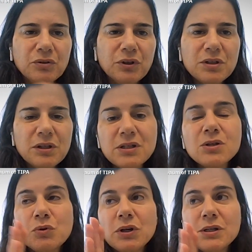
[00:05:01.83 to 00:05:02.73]
This is
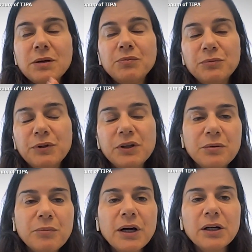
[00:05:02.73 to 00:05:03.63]
what acceptable in the
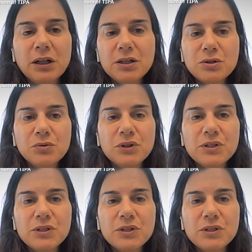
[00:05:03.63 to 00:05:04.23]
market. Let's do the